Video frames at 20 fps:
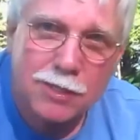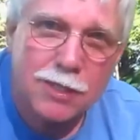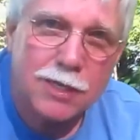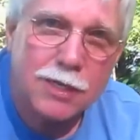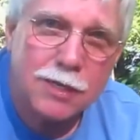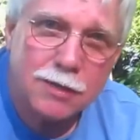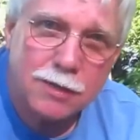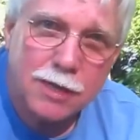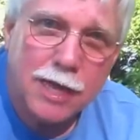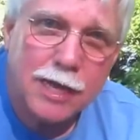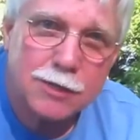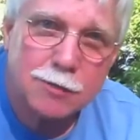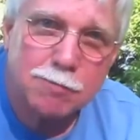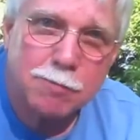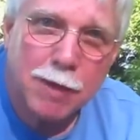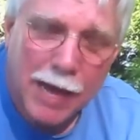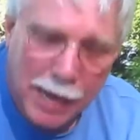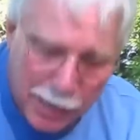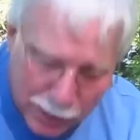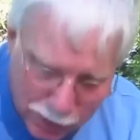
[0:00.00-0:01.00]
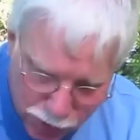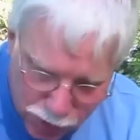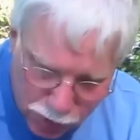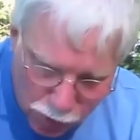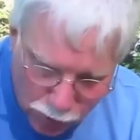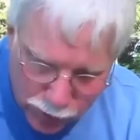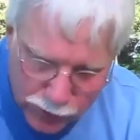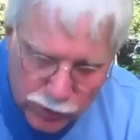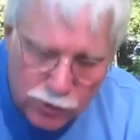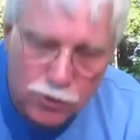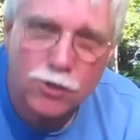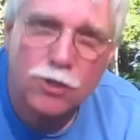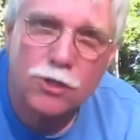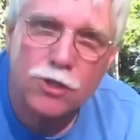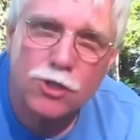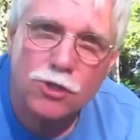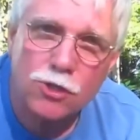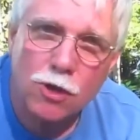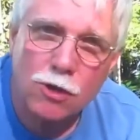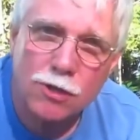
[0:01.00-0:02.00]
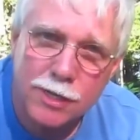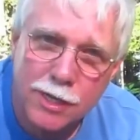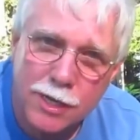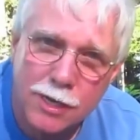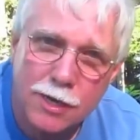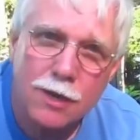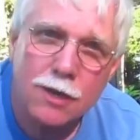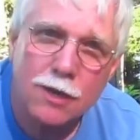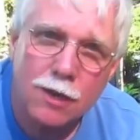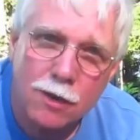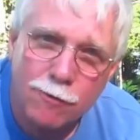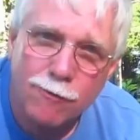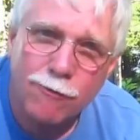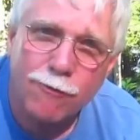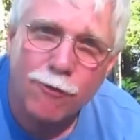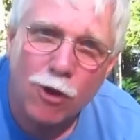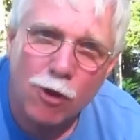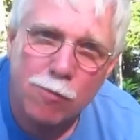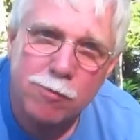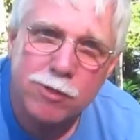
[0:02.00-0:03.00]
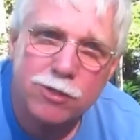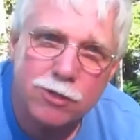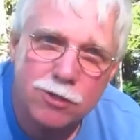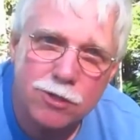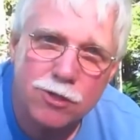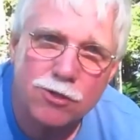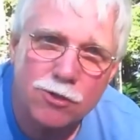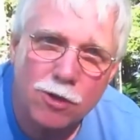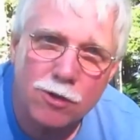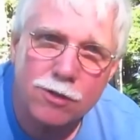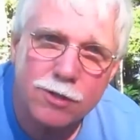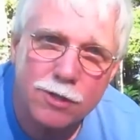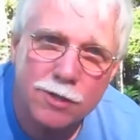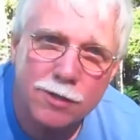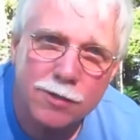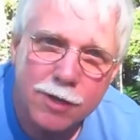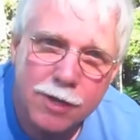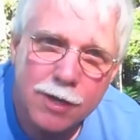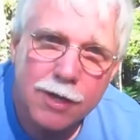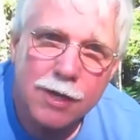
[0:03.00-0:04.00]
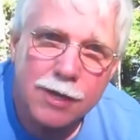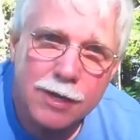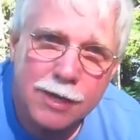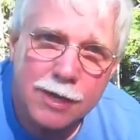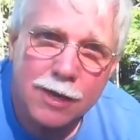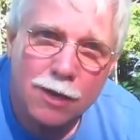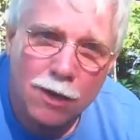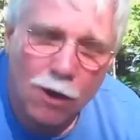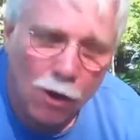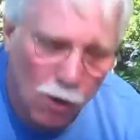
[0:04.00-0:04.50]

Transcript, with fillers: the next batch, you know, this is going to start to get a little firm. It's going to start to get a little